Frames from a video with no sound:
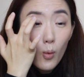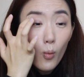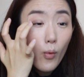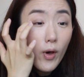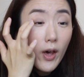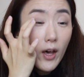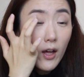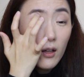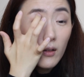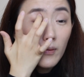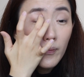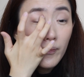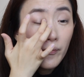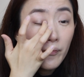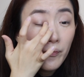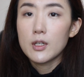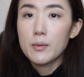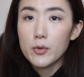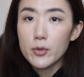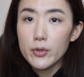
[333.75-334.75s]
well.
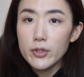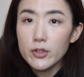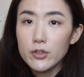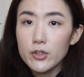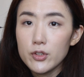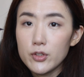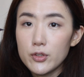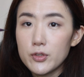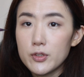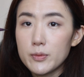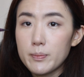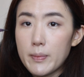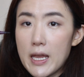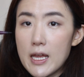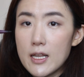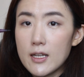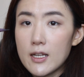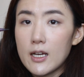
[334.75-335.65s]
So I'm going to use pen